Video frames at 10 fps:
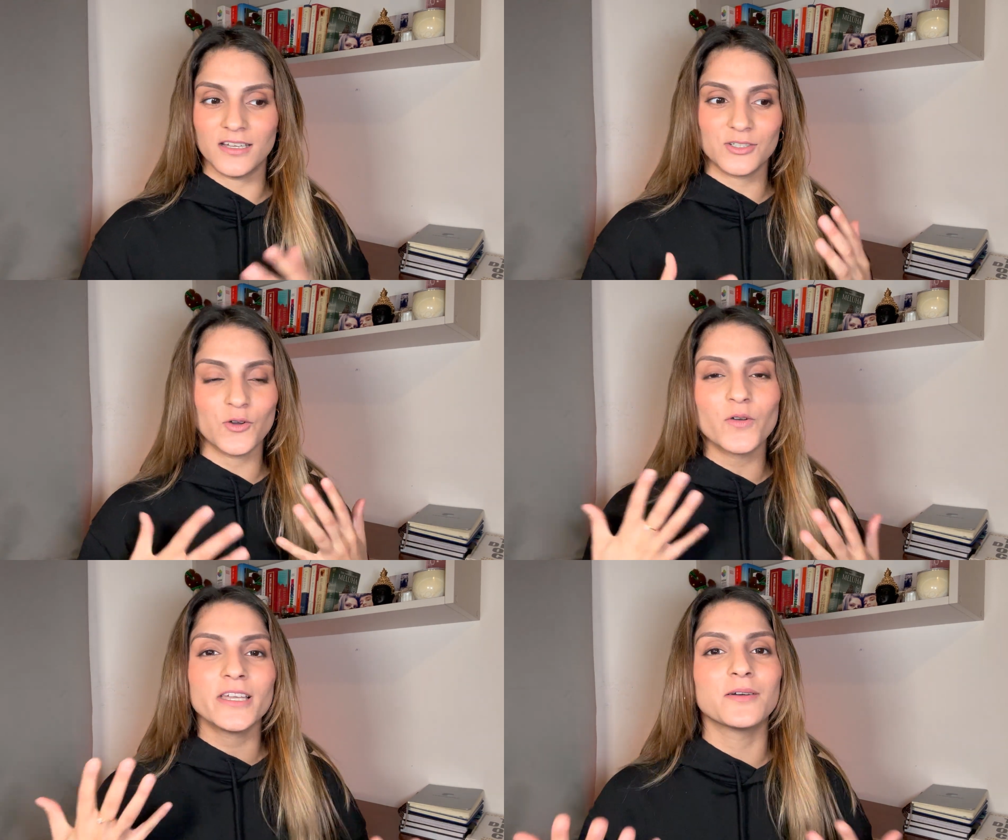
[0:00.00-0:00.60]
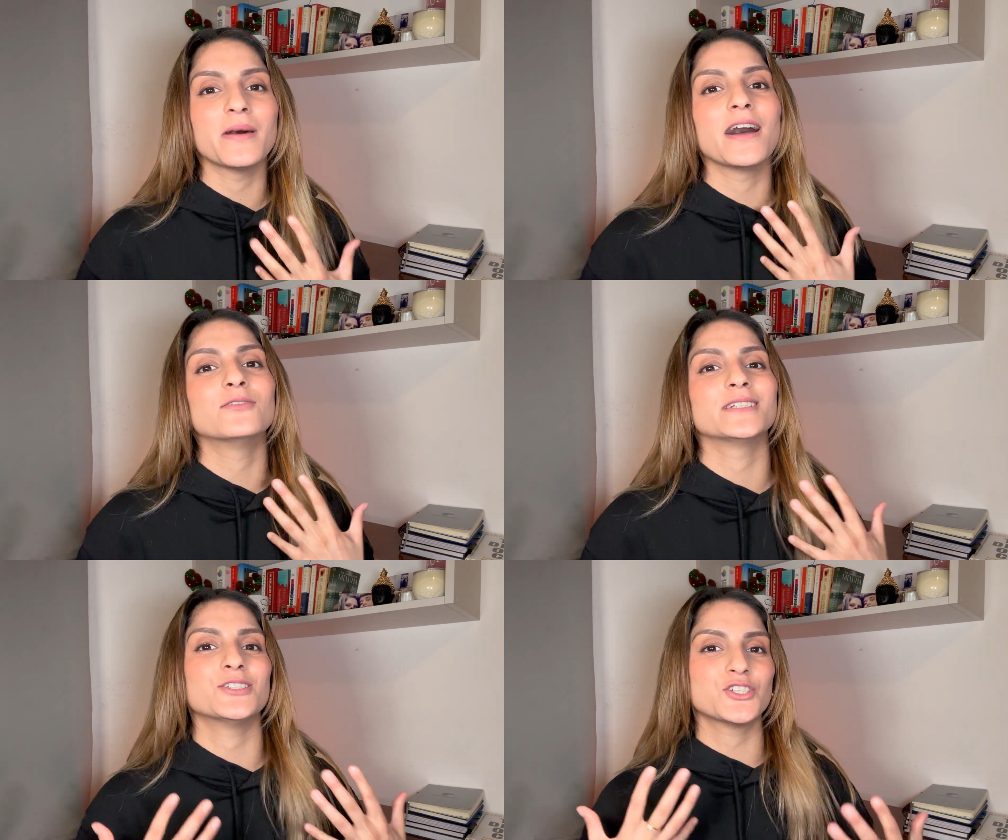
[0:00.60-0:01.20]
talking
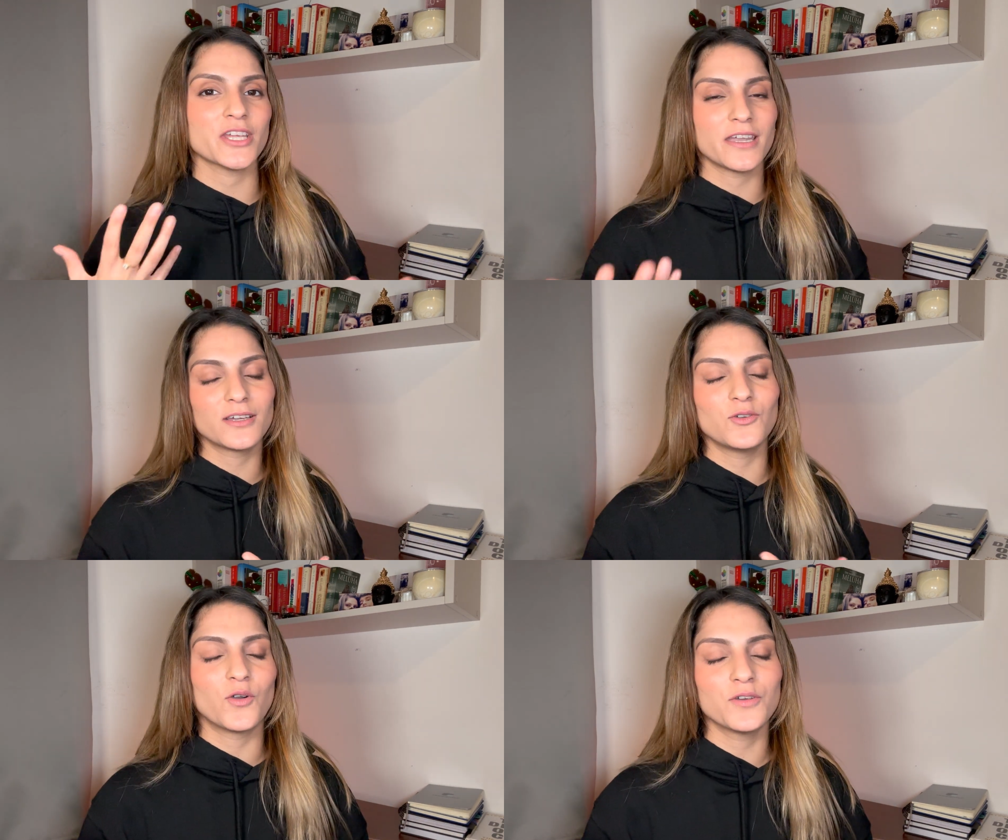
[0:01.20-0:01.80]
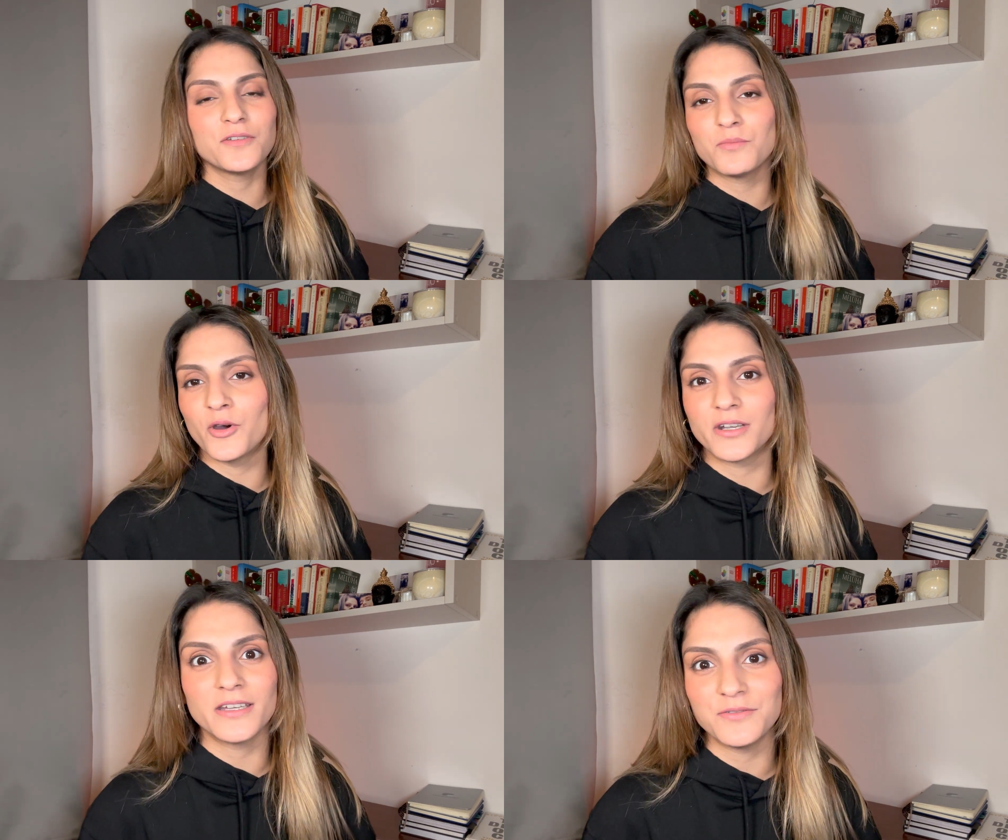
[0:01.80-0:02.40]
about and sharing a lot of
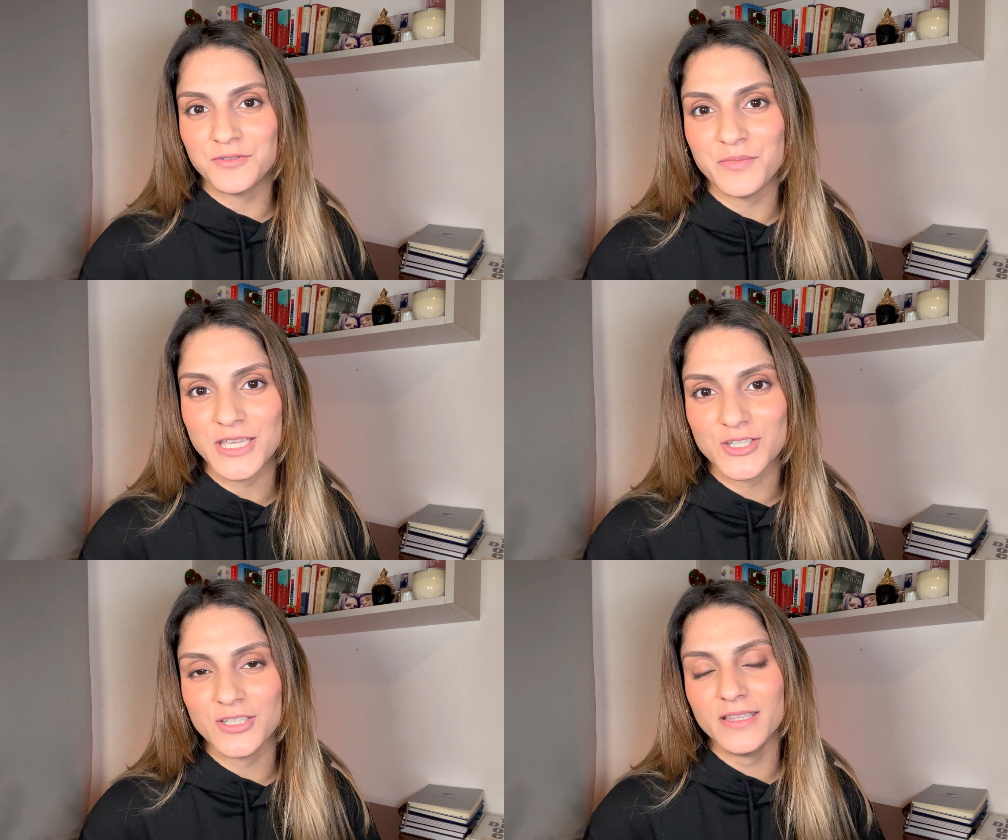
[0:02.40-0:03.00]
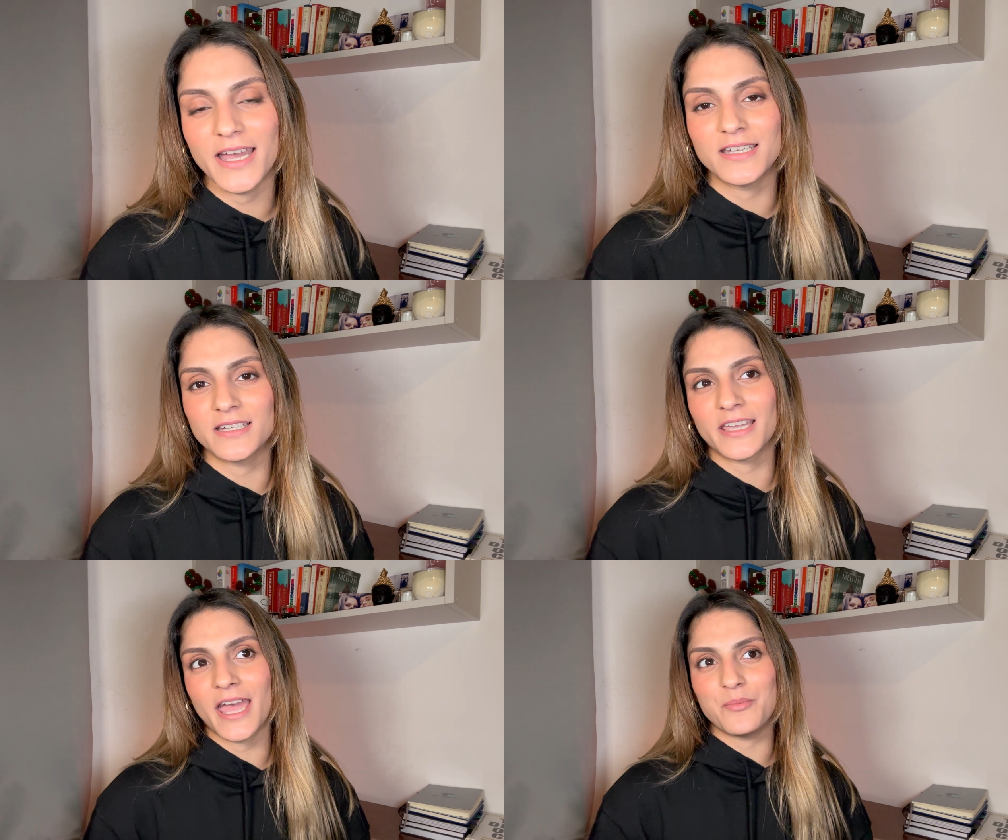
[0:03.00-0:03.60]
important information that
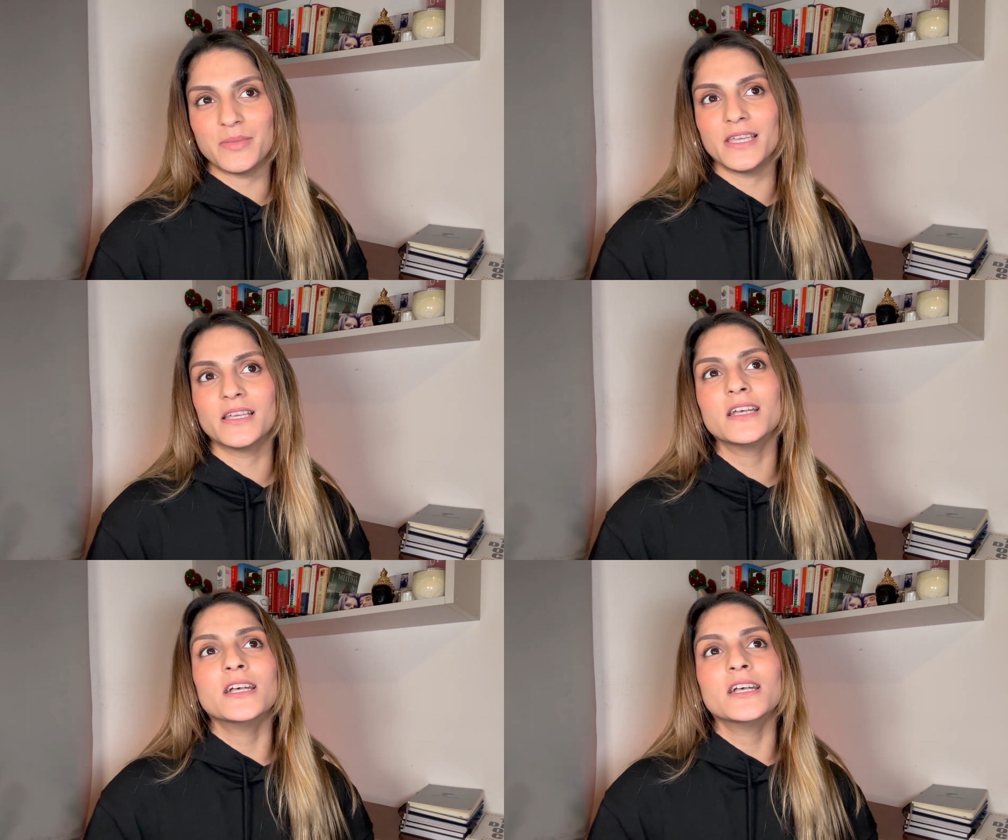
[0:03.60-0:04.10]
can be